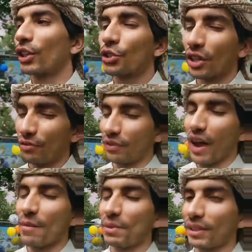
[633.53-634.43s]
It should have
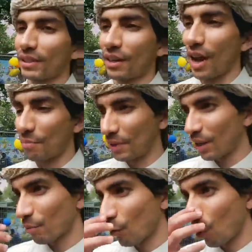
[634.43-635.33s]
happened a
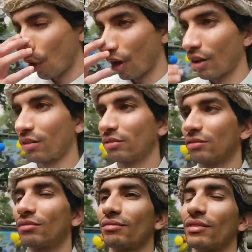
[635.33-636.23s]
bit more
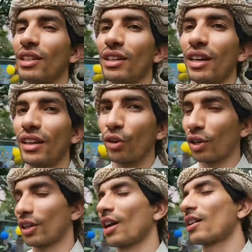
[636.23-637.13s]
in an
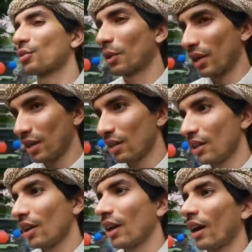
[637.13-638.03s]
organized way,
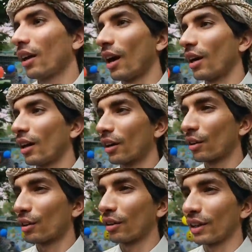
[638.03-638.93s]
a
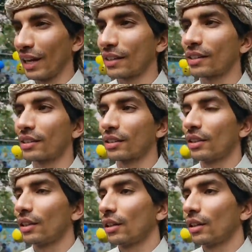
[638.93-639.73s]
little less.